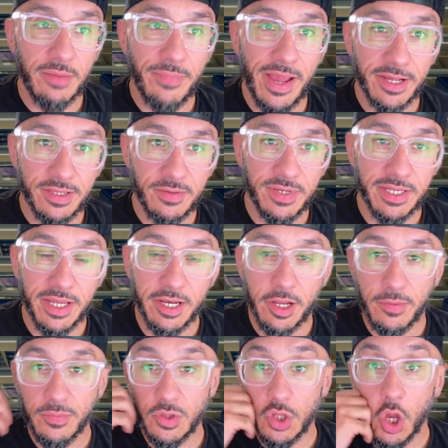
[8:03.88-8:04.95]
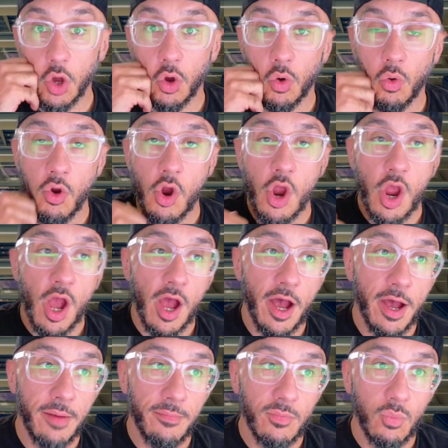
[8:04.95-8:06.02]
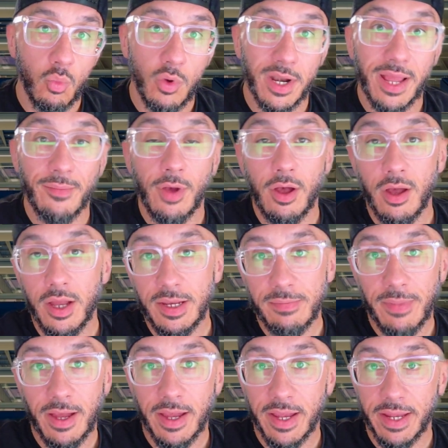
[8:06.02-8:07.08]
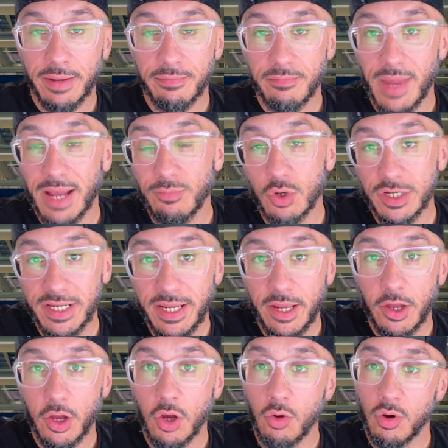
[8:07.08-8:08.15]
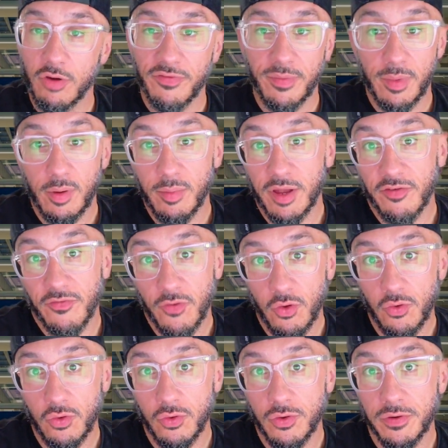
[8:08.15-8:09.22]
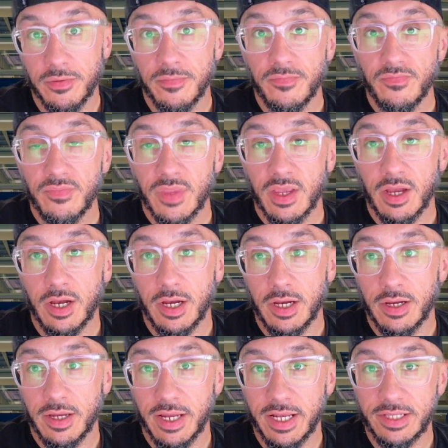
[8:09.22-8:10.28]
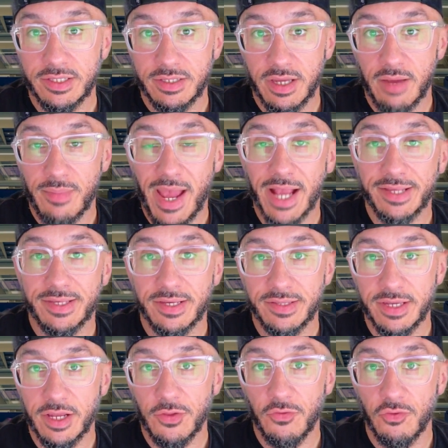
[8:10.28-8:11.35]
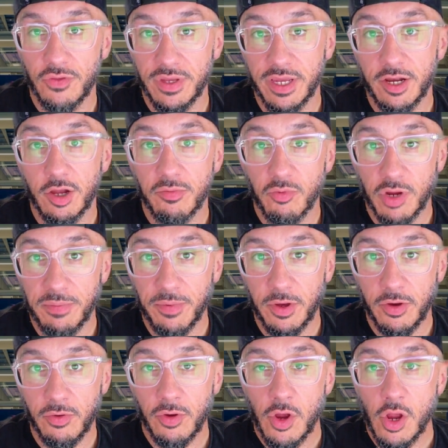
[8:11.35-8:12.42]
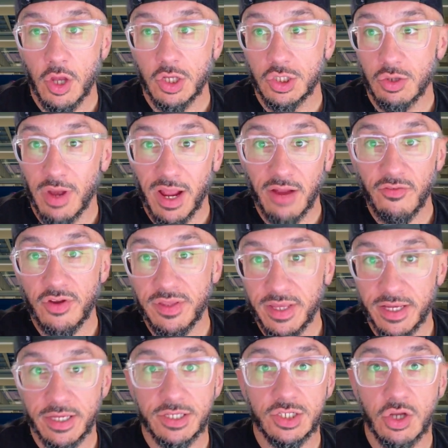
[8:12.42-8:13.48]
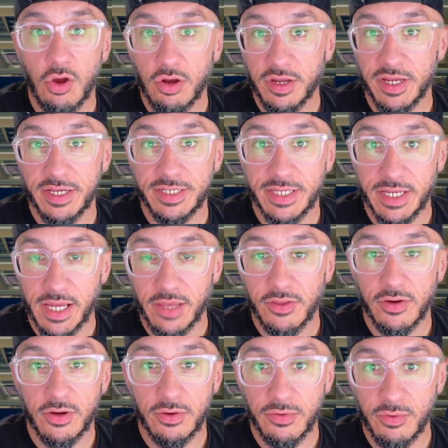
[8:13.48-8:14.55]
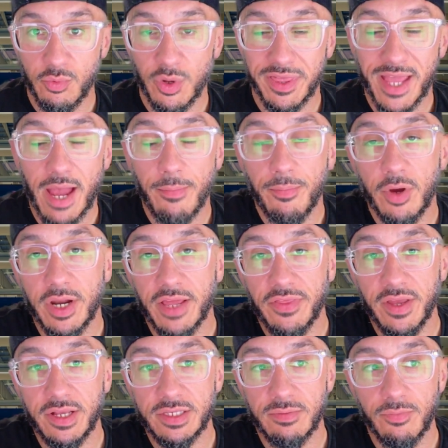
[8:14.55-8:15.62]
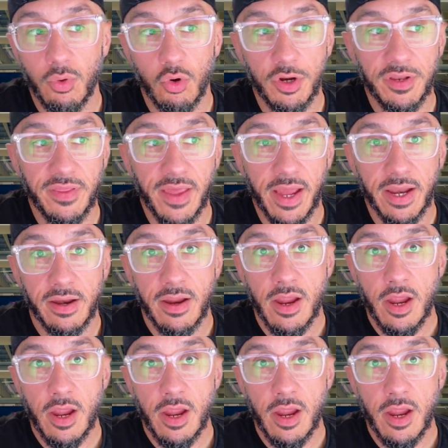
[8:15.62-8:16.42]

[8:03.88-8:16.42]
it backs up to GitHub. So when I'm on my MacBook Neo or if I'm on my phone, I'm accessing it through the GitHub repo. So everything is talking together with that. But I think it's important that